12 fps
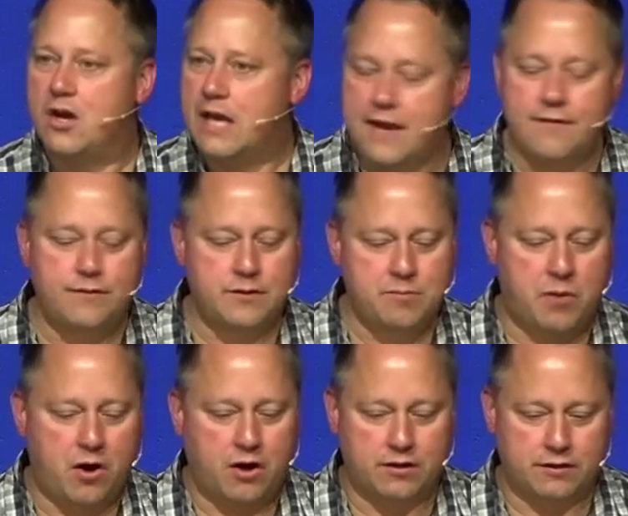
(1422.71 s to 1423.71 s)
every
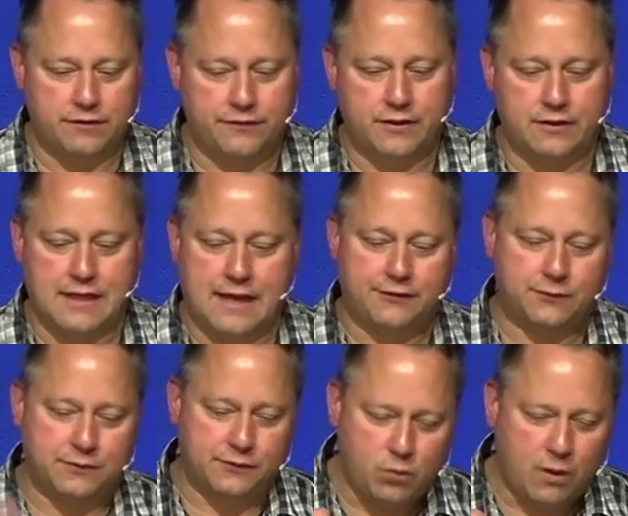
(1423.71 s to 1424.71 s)
part of their life. So
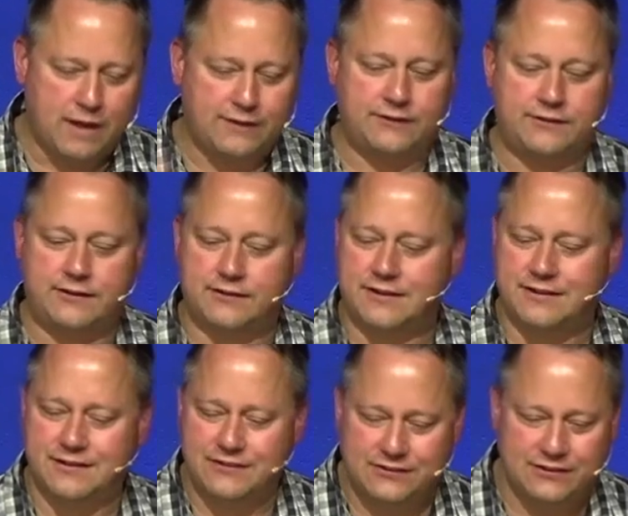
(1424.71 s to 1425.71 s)
twice he says,
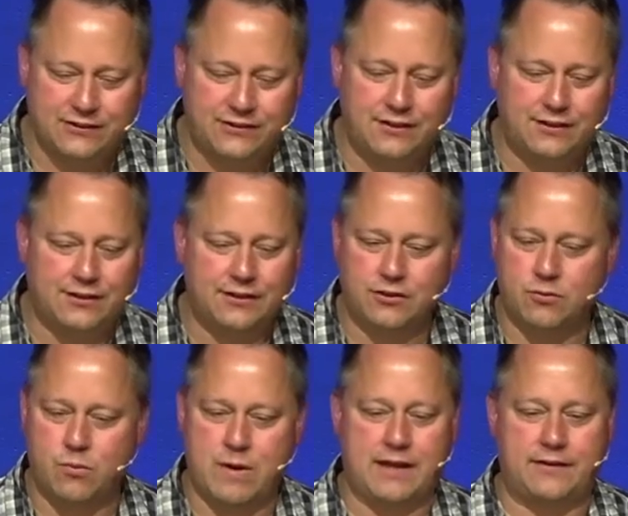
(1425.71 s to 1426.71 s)
consider your
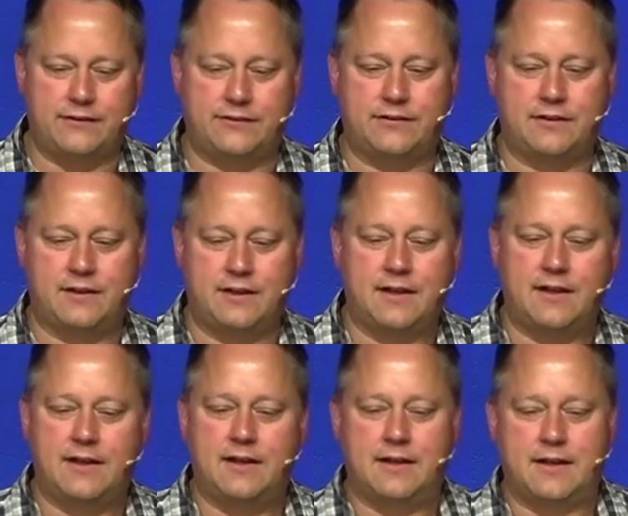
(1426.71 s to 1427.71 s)
ways
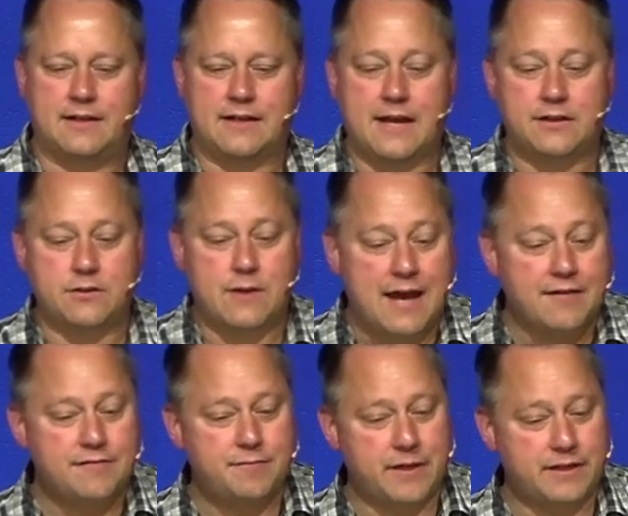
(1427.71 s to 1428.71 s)
and how you
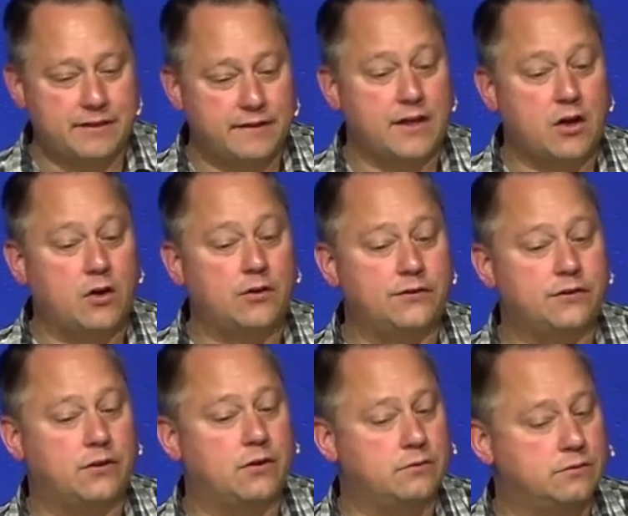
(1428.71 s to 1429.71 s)
have been. And then
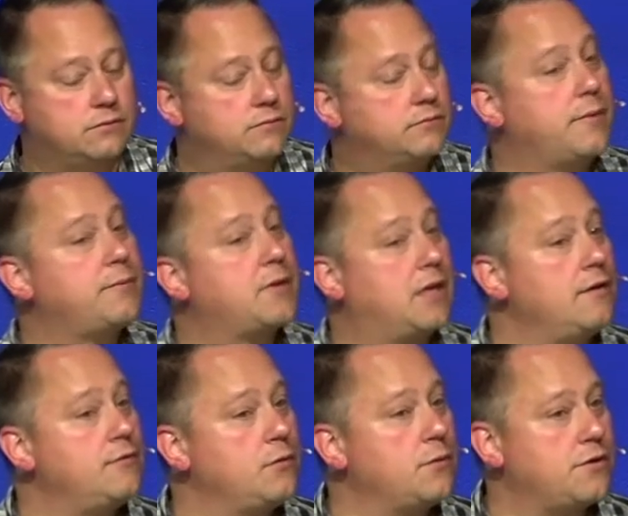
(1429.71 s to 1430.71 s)
also, be
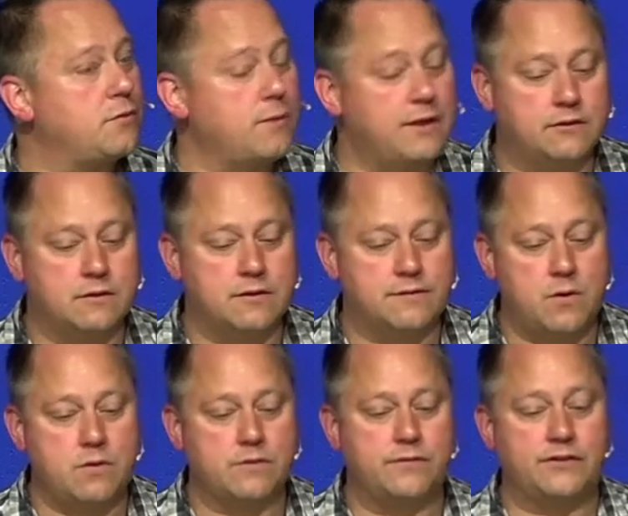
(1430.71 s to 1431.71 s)
careful with your ways going
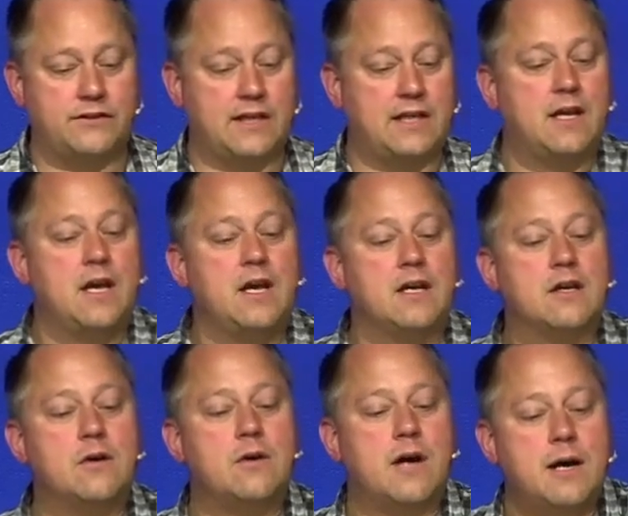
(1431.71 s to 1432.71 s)
forward. Verse 8
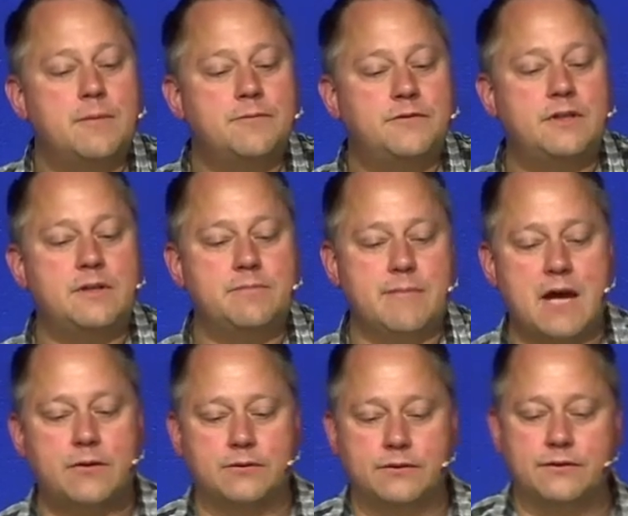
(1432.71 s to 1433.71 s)
go up to the
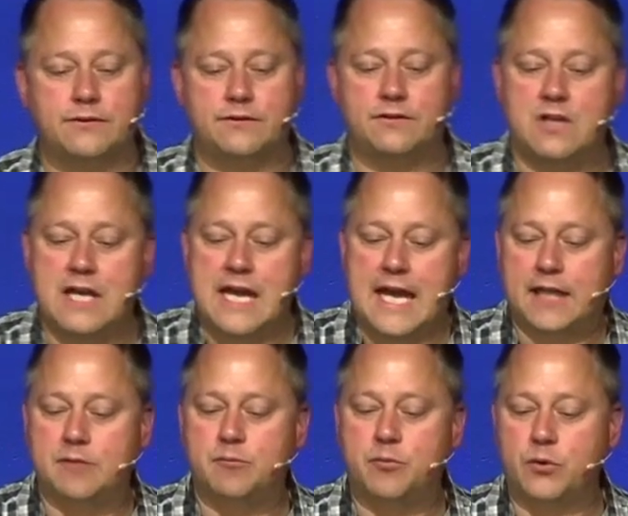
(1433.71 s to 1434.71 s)
mountains
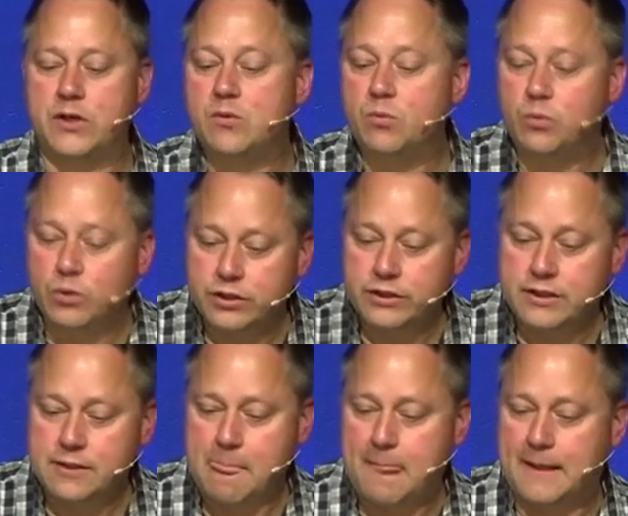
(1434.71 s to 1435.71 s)
and bring wood
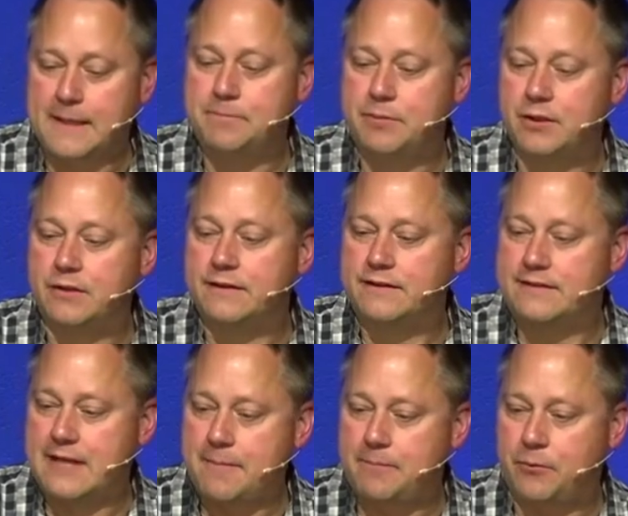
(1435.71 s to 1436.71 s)
and build the
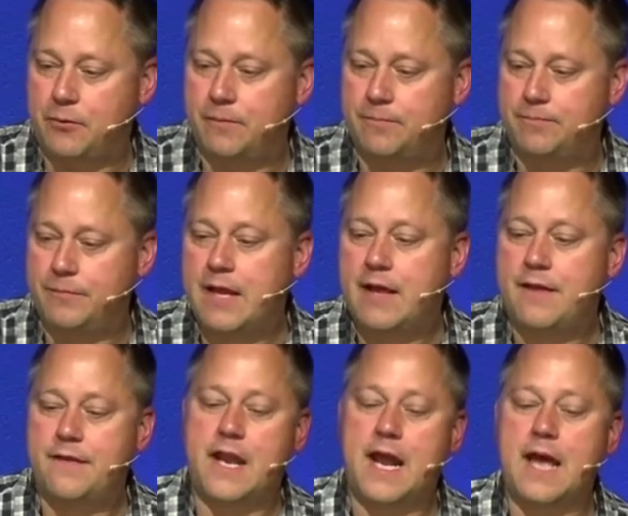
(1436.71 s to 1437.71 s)
temple,
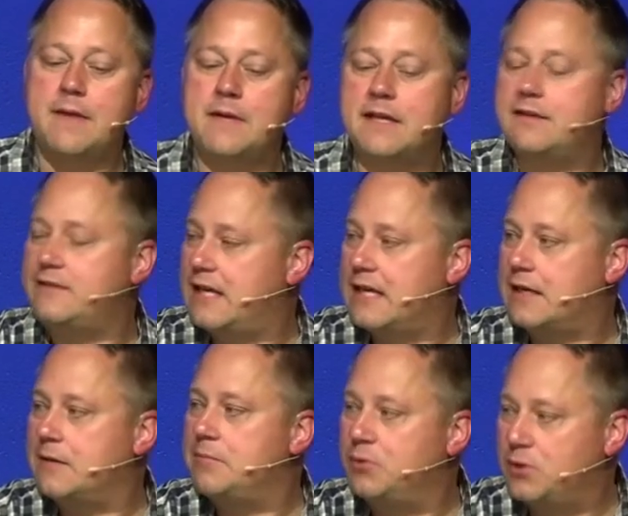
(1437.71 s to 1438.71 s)
that I may
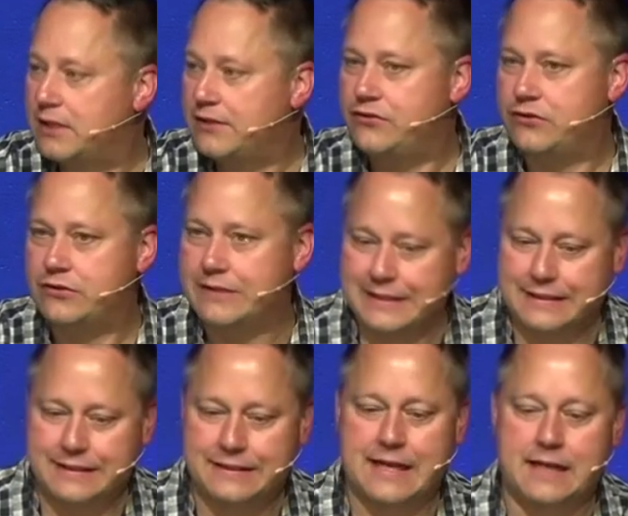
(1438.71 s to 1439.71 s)
take pleasure in
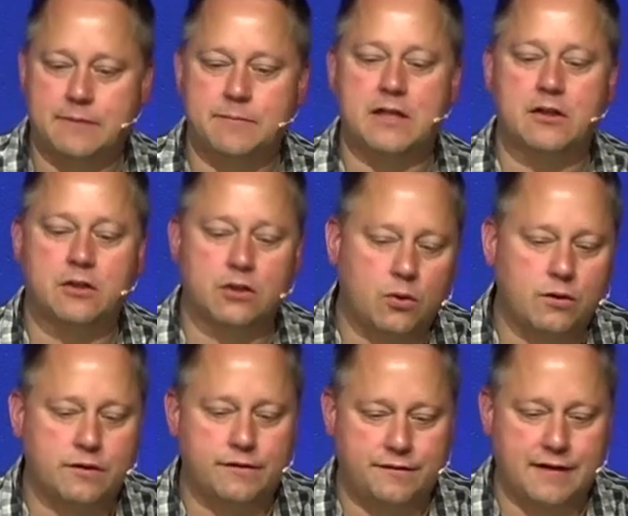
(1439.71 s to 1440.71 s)
it and be
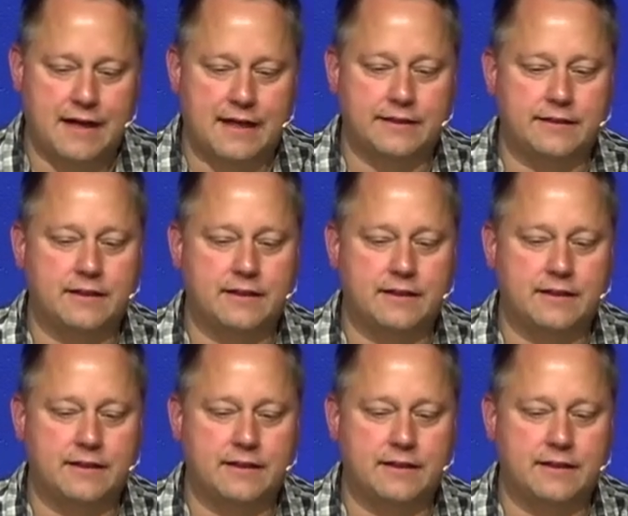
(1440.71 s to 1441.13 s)
glorified,